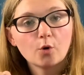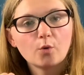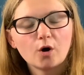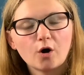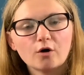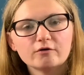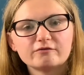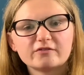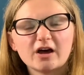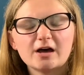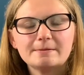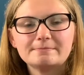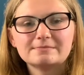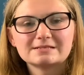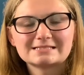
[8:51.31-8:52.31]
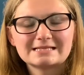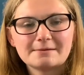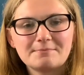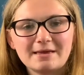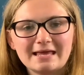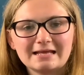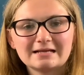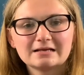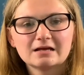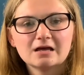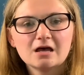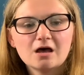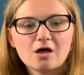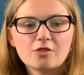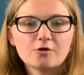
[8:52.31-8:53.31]
of sipping
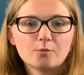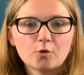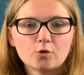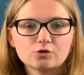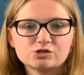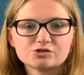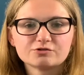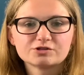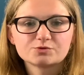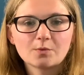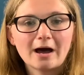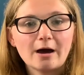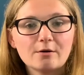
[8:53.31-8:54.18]
the water as well.